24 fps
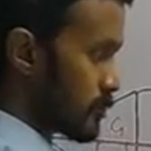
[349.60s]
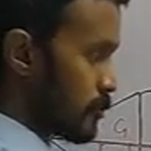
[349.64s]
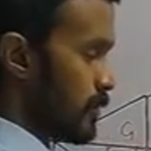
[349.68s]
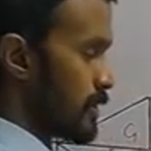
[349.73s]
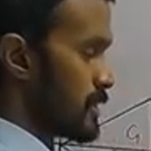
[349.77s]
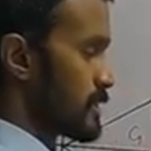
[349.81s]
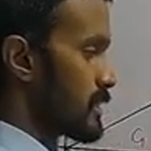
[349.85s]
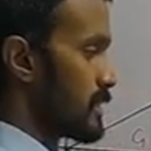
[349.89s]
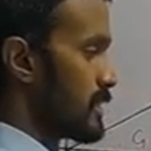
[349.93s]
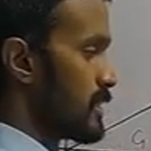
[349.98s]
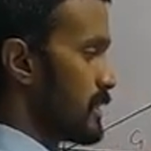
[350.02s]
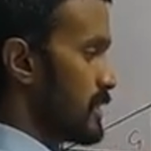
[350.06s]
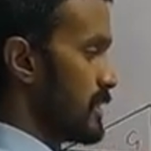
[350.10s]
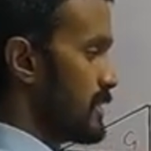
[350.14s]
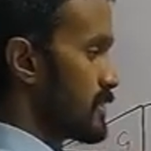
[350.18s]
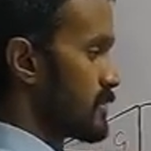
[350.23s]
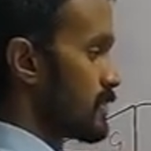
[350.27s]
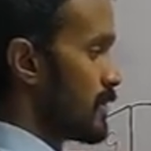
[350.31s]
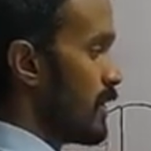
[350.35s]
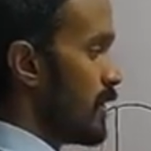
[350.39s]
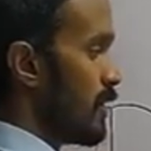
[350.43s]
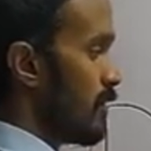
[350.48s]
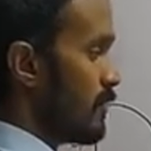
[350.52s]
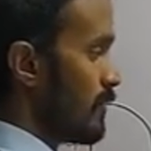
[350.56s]
the specialty
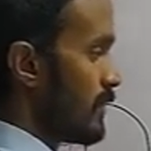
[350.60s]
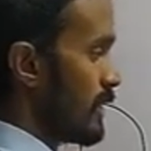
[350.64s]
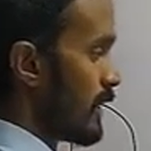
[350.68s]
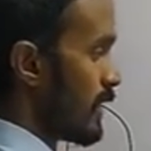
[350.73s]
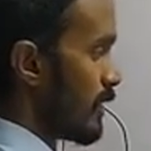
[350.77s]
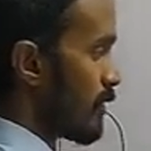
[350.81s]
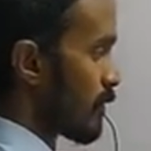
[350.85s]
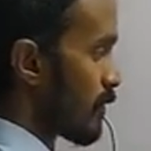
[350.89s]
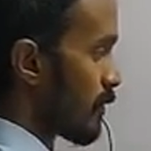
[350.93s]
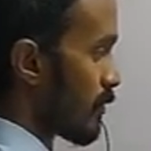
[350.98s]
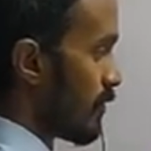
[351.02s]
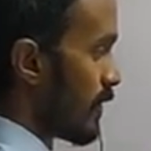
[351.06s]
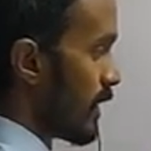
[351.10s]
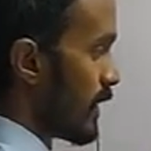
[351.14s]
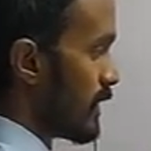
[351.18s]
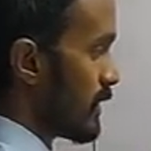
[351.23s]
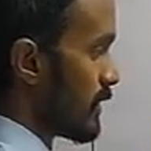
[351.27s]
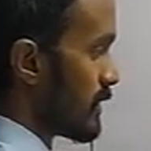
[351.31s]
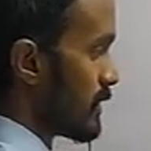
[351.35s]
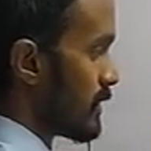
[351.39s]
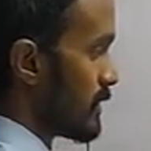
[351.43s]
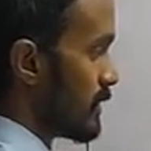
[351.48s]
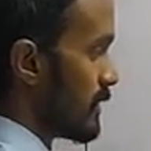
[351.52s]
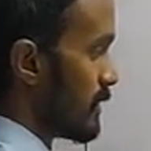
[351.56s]
is we have to
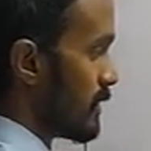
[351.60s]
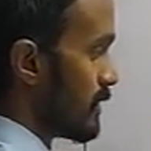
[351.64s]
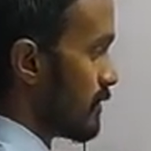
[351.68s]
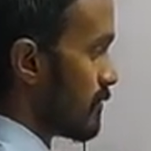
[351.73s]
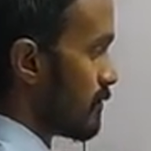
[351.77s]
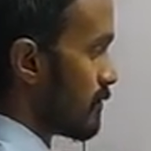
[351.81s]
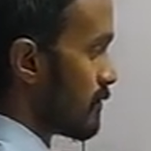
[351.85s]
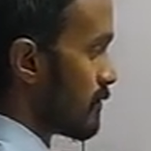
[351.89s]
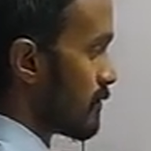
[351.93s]
find the